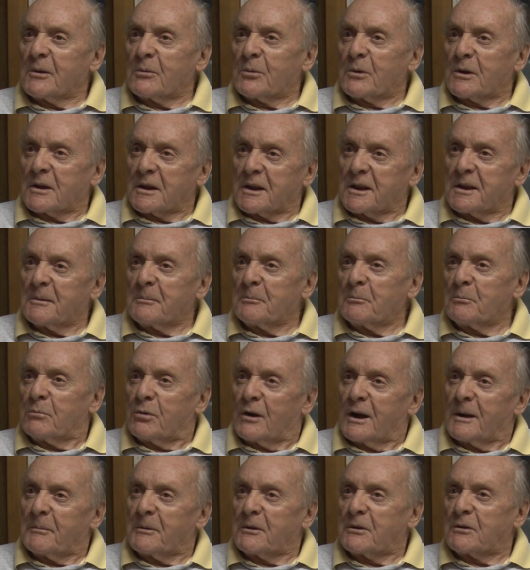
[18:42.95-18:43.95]
I worked with him,
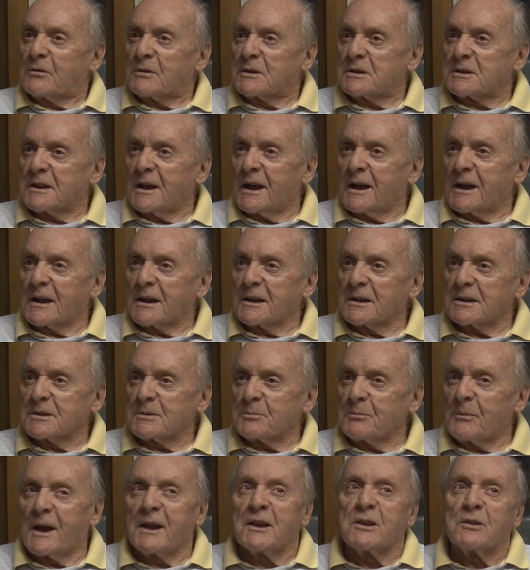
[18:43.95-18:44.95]
Bobby
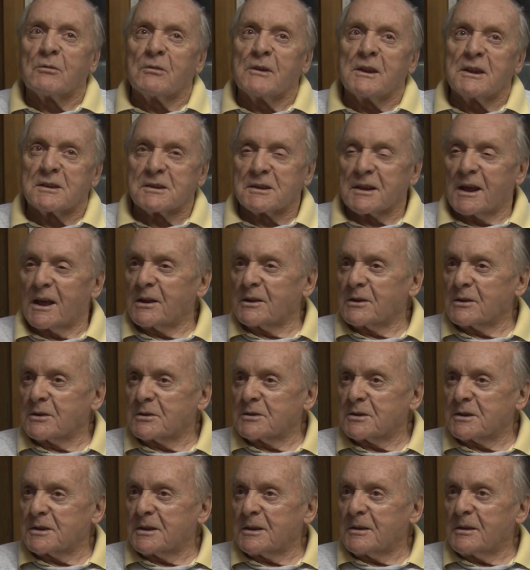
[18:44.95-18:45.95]
Kostakis, my 3
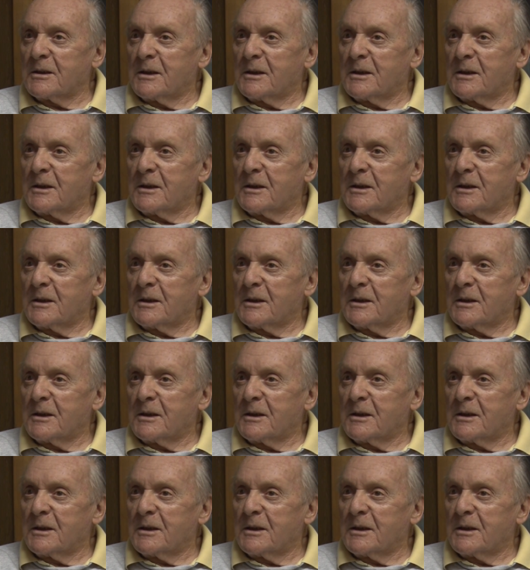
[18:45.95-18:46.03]
sons,